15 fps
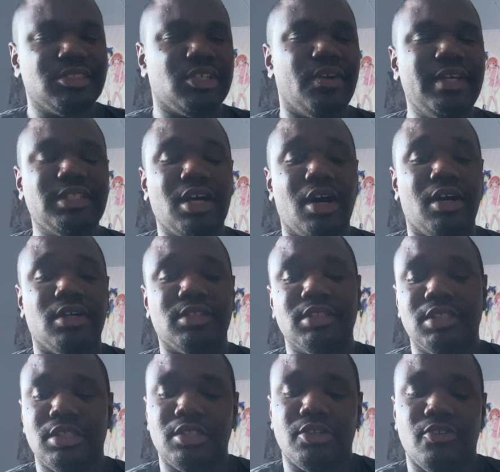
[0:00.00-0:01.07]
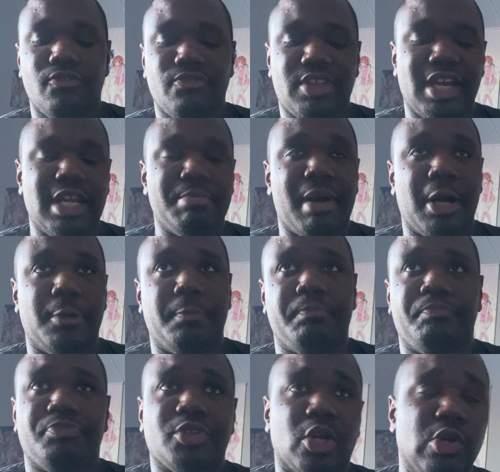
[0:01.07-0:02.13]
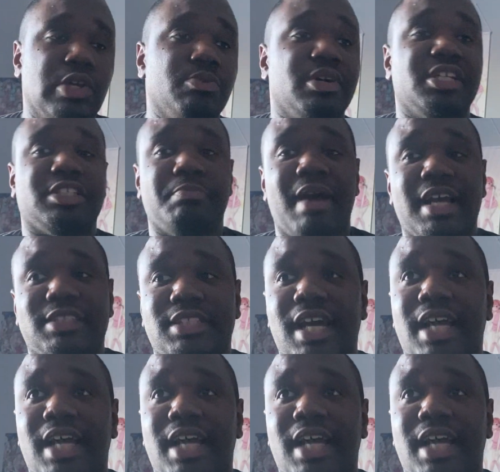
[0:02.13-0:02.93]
So he's all thinking about who he want to smash